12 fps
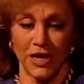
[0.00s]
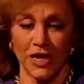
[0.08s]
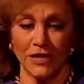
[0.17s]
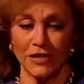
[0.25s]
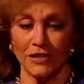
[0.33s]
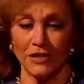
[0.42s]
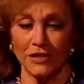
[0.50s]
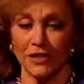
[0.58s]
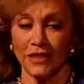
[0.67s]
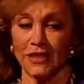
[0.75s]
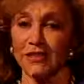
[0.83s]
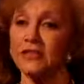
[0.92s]
And
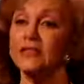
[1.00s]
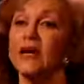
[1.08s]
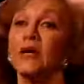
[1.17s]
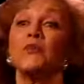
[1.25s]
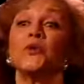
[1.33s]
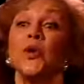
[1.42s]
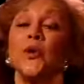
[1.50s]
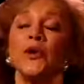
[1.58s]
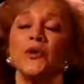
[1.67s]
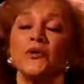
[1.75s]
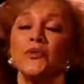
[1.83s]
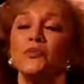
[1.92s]
he said, I'm
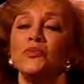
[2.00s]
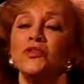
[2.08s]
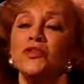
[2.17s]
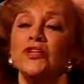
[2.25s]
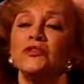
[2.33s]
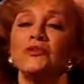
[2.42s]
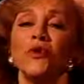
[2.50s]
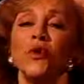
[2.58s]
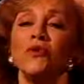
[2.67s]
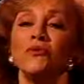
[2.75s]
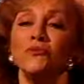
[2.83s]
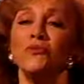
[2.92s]
going to predict
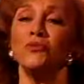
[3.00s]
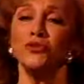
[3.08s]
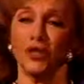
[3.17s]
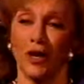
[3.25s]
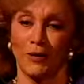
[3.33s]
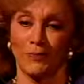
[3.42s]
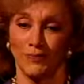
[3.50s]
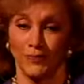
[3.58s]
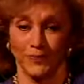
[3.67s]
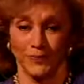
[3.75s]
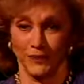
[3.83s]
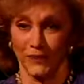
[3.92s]
your future.
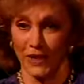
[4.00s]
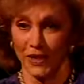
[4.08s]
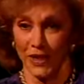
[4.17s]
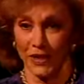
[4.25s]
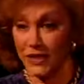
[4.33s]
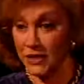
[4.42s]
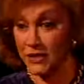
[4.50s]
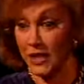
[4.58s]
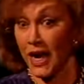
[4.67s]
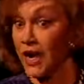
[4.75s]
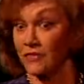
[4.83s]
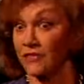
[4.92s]
And I said,
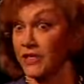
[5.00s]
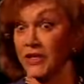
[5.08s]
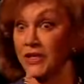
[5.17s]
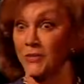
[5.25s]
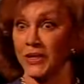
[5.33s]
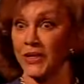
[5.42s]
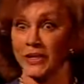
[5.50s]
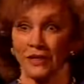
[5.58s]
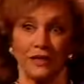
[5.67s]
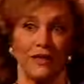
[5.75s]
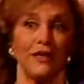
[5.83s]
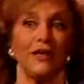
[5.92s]
I haven't any money.
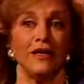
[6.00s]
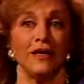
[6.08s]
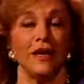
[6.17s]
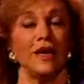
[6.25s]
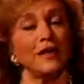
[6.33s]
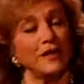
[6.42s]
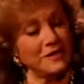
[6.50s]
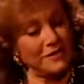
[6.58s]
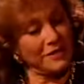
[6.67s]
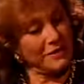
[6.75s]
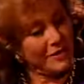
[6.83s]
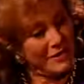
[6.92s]
And he
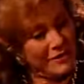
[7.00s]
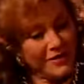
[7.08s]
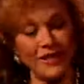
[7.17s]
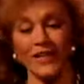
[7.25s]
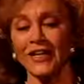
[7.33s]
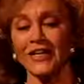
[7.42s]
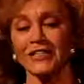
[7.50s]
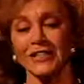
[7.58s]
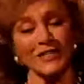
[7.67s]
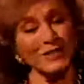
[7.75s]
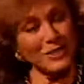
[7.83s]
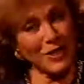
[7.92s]
said, nevertheless,
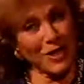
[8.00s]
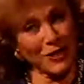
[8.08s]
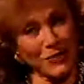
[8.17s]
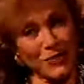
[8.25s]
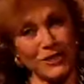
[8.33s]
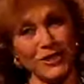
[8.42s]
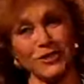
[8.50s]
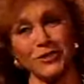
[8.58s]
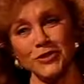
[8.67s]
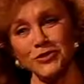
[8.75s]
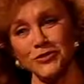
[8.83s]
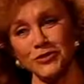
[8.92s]
I shall predict
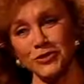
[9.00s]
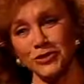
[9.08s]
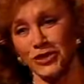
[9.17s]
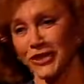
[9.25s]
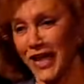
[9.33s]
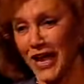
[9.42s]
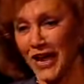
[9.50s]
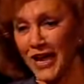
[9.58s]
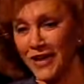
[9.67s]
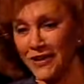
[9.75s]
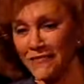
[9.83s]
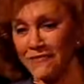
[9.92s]
your future. And
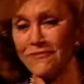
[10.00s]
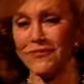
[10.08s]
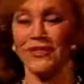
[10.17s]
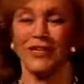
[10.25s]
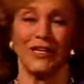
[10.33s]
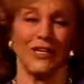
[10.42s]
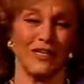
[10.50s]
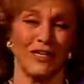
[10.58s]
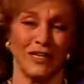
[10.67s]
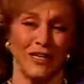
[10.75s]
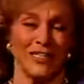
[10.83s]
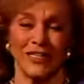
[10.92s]
everything
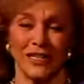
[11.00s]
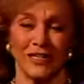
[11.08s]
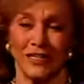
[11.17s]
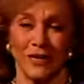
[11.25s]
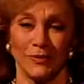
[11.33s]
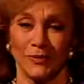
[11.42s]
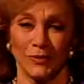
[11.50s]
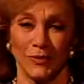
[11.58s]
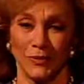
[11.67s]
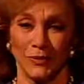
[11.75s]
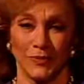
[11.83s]
he said came true.